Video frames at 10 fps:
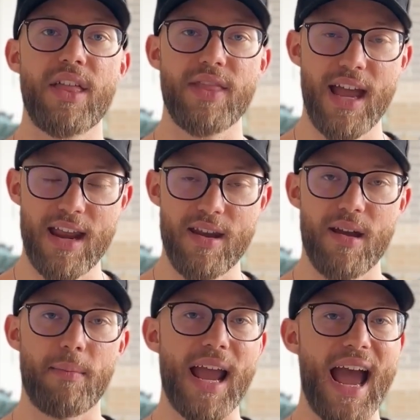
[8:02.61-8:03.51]
And then
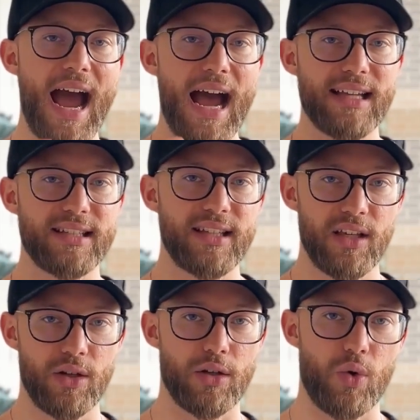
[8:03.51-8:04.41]
by
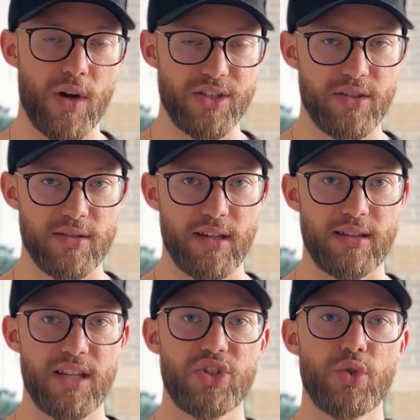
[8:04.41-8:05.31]
asking good questions like this,